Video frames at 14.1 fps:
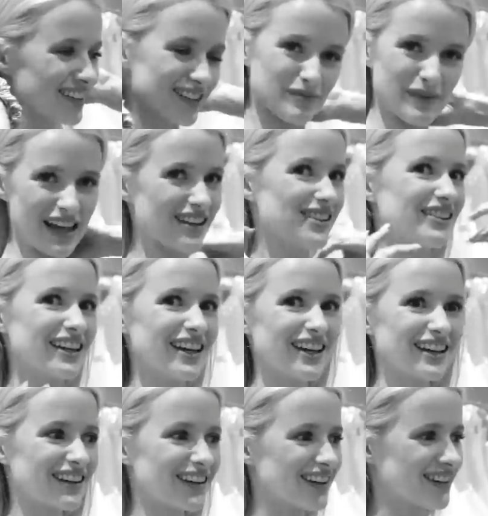just
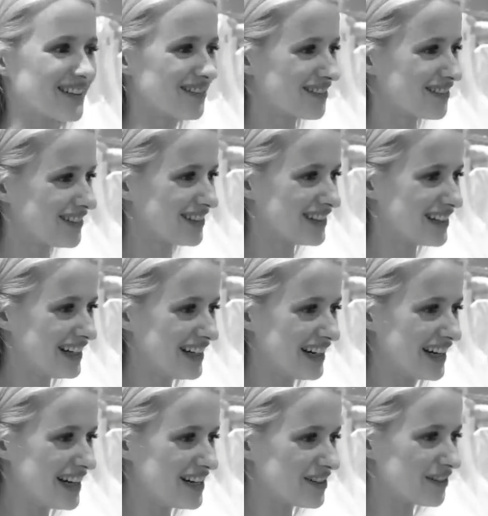amazing.
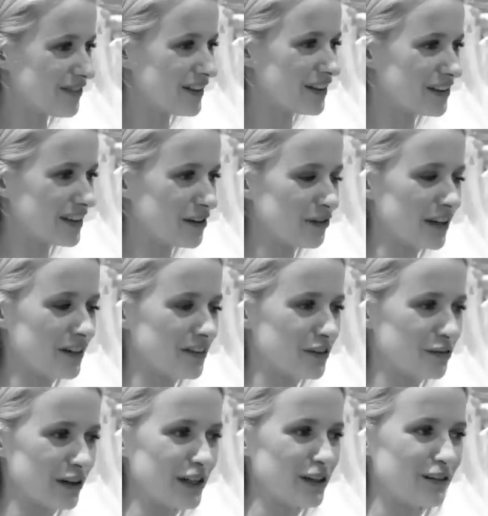It just feels like really
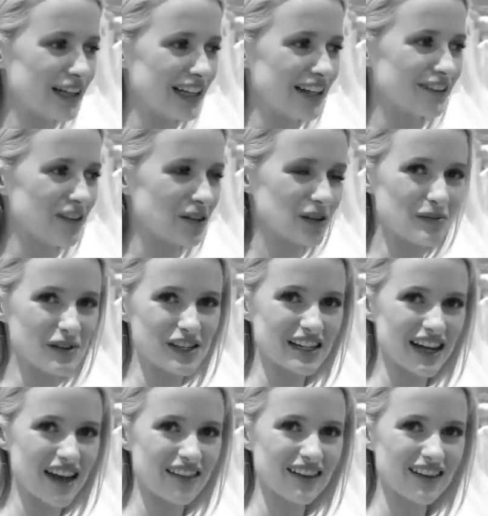surreal really, it's all coming
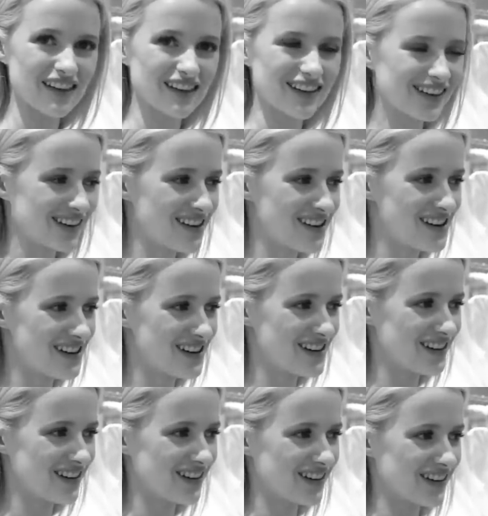together.
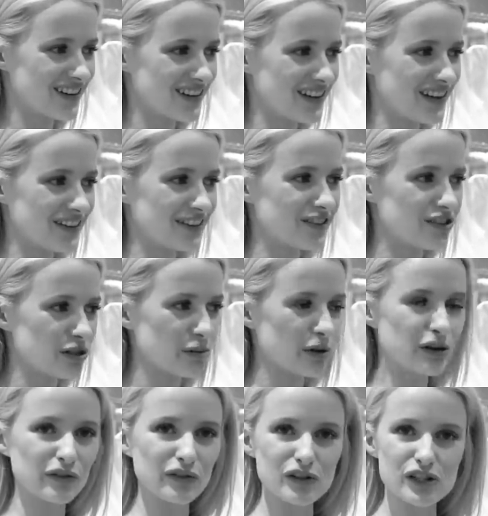It's such a
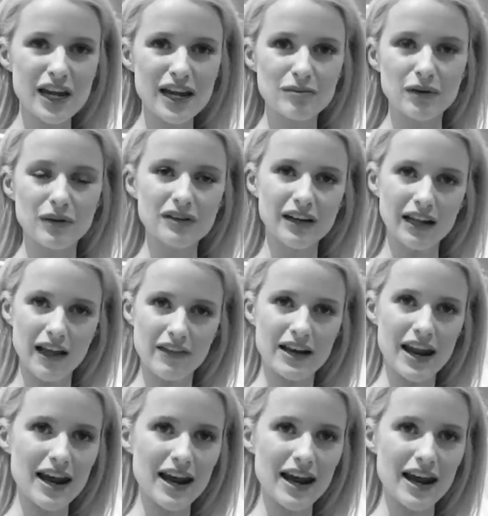beautiful shape though, isn't it, like the